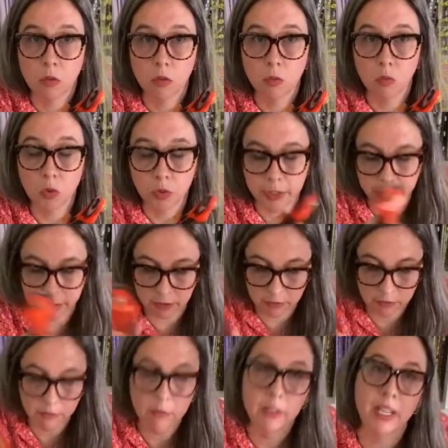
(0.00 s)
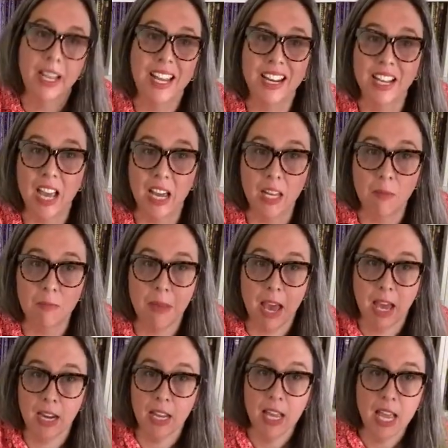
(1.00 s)
ruler, and a cutting
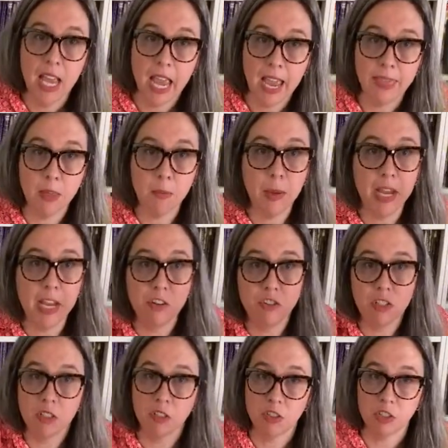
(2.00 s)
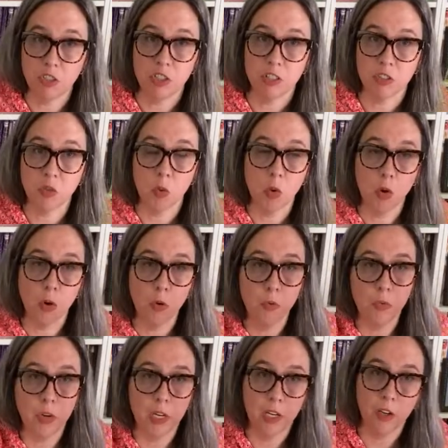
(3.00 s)
mat. And the patience to just go
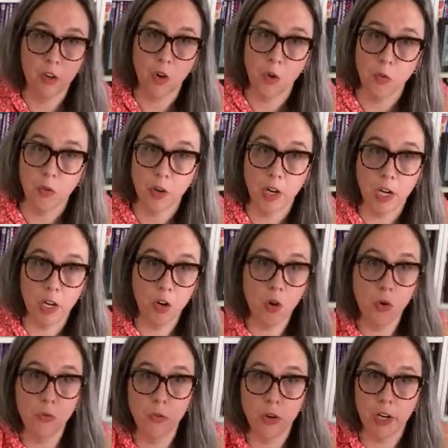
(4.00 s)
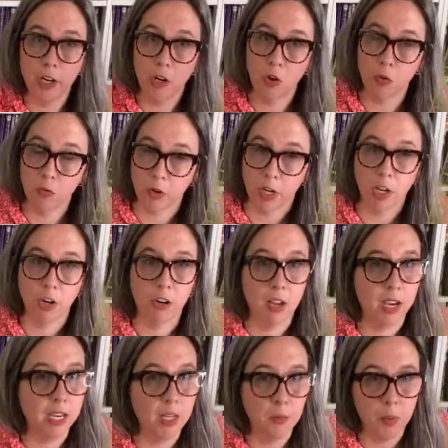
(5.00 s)
over it and over and over and over it. You're
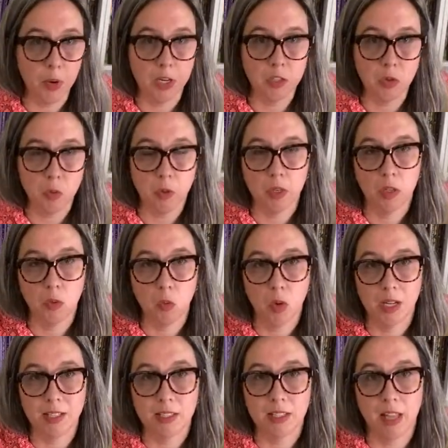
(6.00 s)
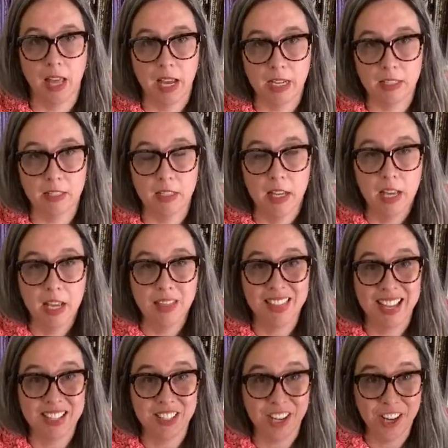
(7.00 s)
not going to press through it in one slice.
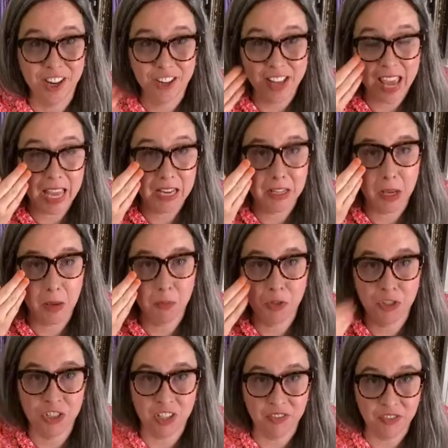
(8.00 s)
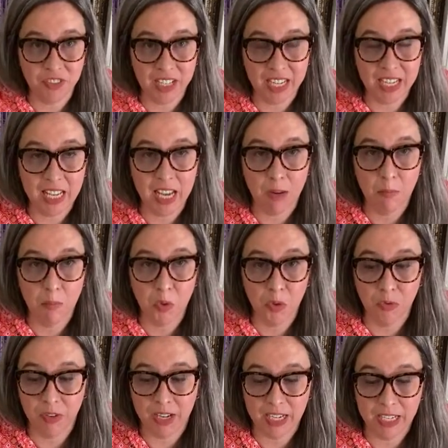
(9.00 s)
That's how you're going to end up shifting and
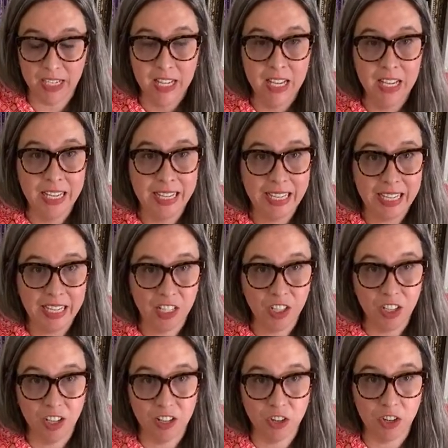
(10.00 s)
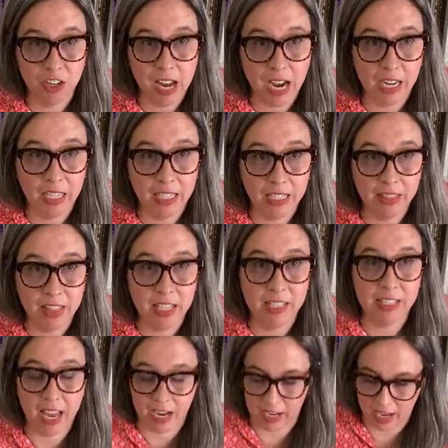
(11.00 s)
moving, and you're not going to get the
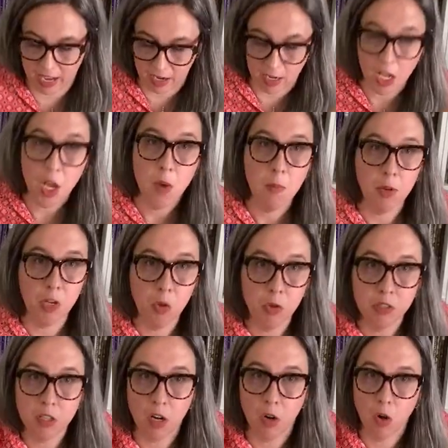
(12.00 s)
exact cut. But you're just going